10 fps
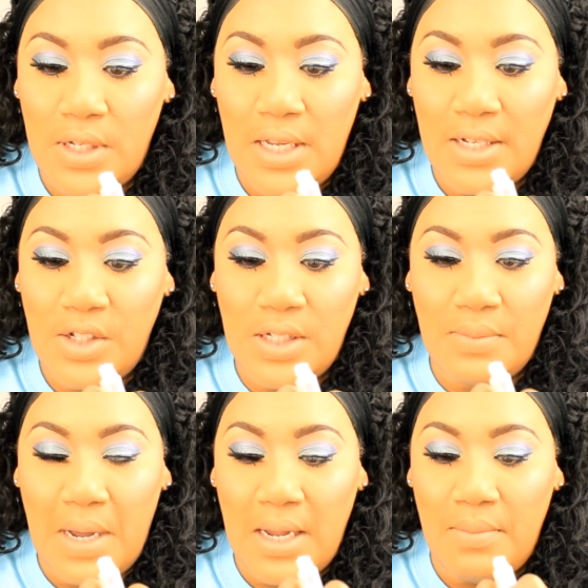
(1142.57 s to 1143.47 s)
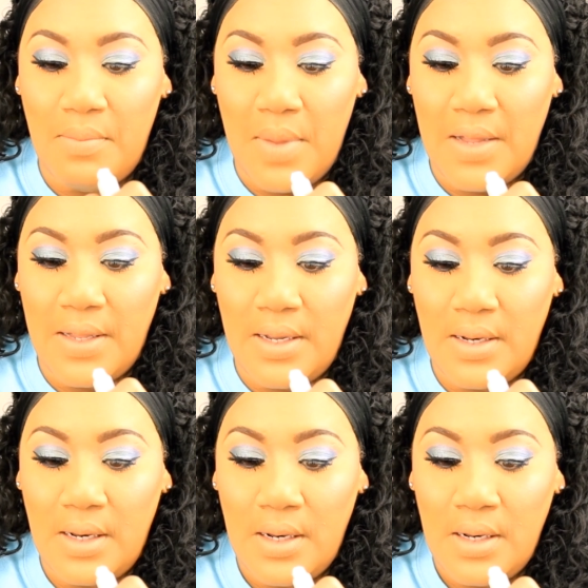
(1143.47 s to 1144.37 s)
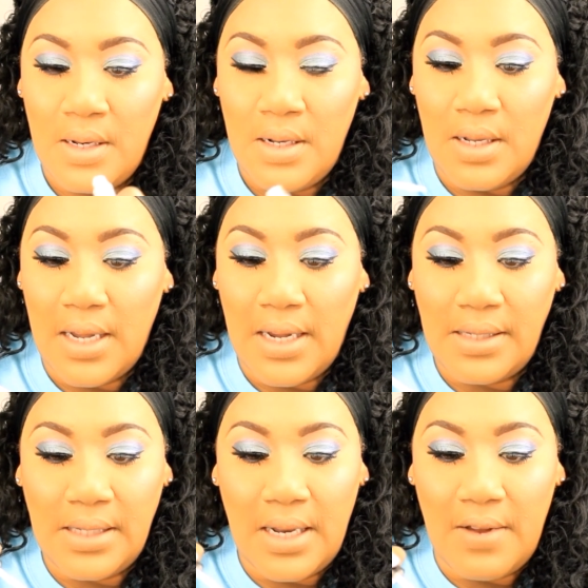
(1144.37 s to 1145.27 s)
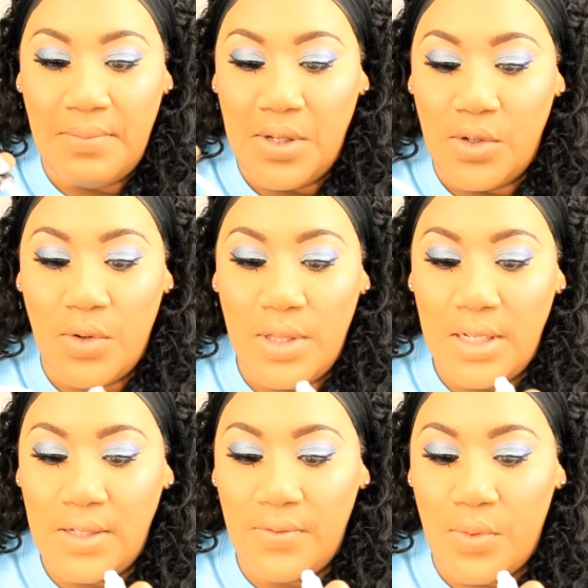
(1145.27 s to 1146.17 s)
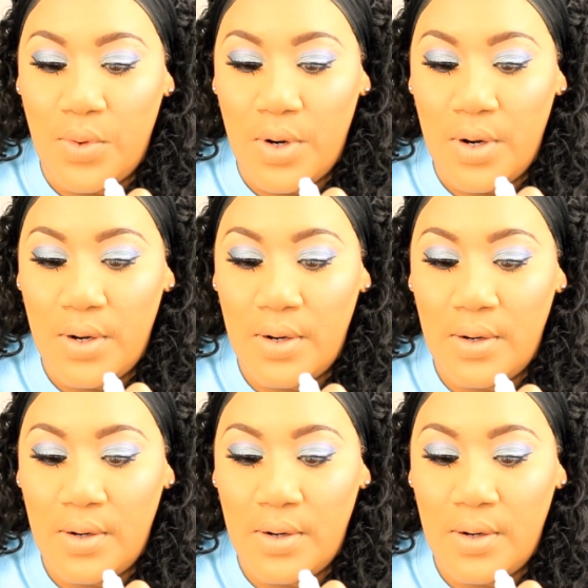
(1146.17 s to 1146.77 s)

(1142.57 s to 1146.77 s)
and that's just my method. Like I said, I've been doing this for